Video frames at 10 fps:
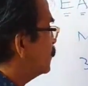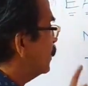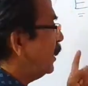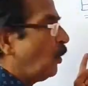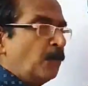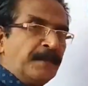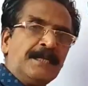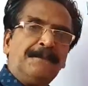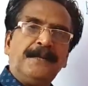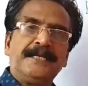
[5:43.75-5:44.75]
So how
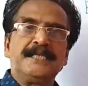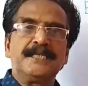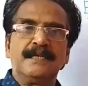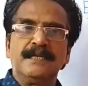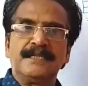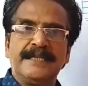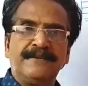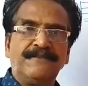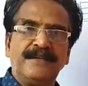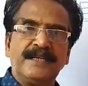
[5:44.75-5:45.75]
many places are
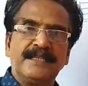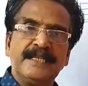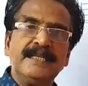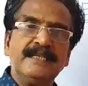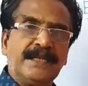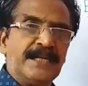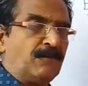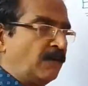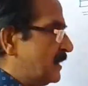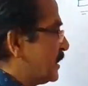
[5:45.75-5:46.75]
there for the
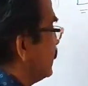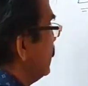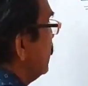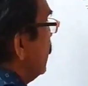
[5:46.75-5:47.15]
3 vowels?